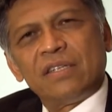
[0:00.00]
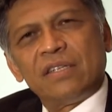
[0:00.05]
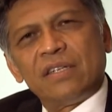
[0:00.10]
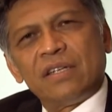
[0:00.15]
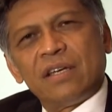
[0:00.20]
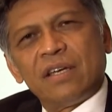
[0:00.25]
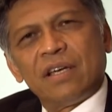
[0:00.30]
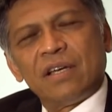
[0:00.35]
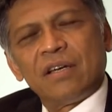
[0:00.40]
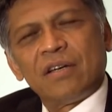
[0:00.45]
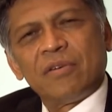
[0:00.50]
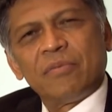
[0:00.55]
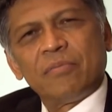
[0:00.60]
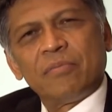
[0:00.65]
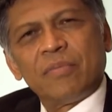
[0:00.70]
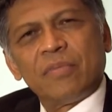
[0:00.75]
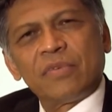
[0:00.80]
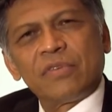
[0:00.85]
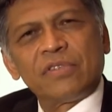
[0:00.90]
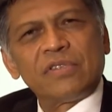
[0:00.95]

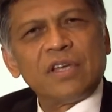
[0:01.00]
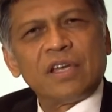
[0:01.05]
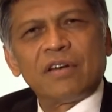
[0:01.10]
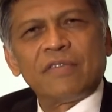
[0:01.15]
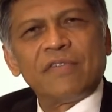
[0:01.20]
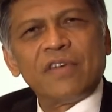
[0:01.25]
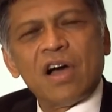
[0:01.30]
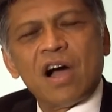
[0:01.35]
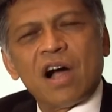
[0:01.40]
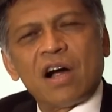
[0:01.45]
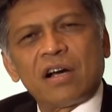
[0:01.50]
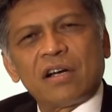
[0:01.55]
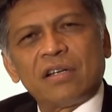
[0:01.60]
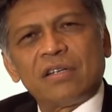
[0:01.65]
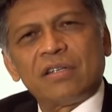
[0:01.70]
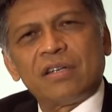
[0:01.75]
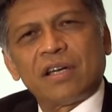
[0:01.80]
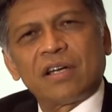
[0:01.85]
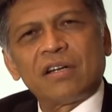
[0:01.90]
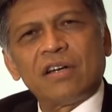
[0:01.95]

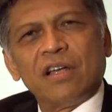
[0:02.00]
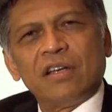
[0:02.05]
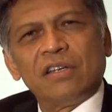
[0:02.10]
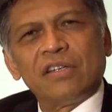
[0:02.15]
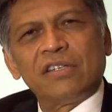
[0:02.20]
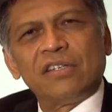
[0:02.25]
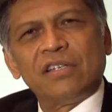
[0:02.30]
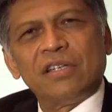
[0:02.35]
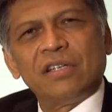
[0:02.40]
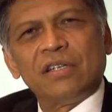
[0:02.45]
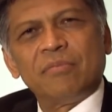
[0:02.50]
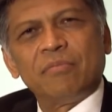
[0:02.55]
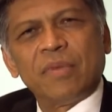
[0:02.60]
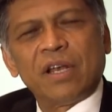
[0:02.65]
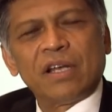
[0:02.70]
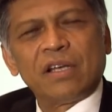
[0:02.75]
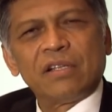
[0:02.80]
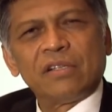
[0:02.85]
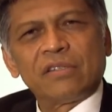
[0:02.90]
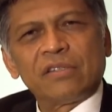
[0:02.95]
state-of-the-art technology,
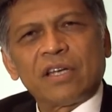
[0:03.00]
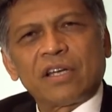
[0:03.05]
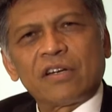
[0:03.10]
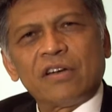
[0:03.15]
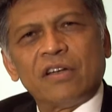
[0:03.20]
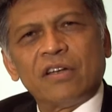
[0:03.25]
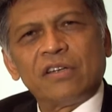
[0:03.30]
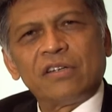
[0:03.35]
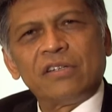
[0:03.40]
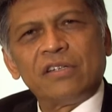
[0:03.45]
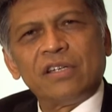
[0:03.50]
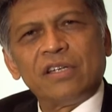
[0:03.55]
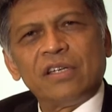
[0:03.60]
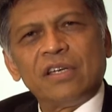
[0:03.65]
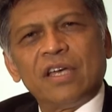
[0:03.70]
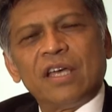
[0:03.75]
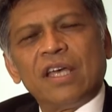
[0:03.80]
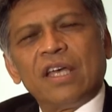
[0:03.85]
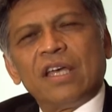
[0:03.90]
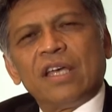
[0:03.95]
medical technology.